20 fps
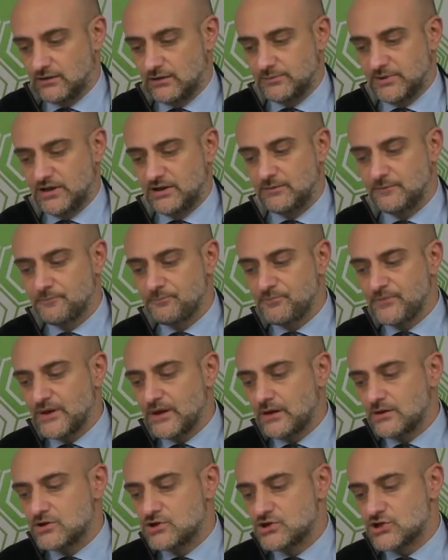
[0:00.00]
I mean,
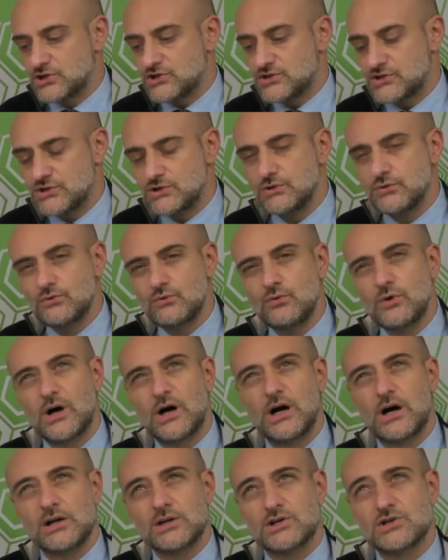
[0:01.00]
Just
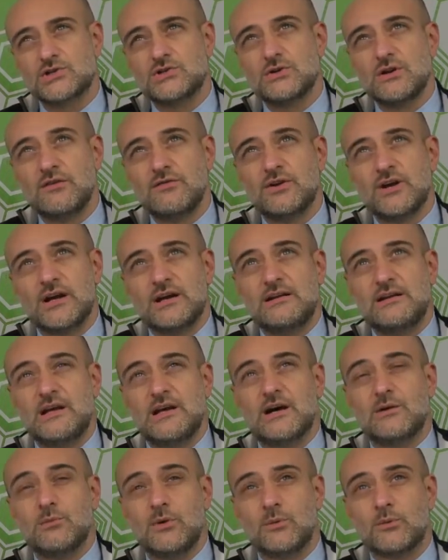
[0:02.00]
to give you an
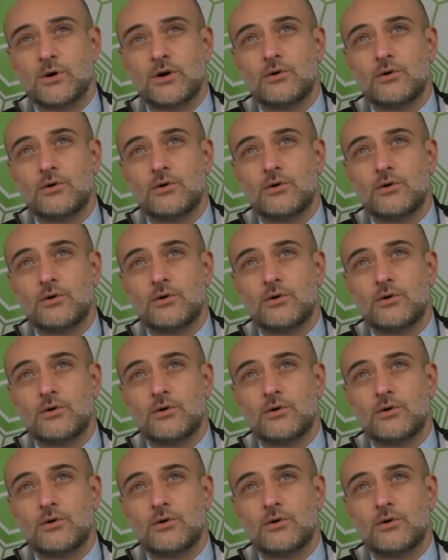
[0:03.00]
idea, we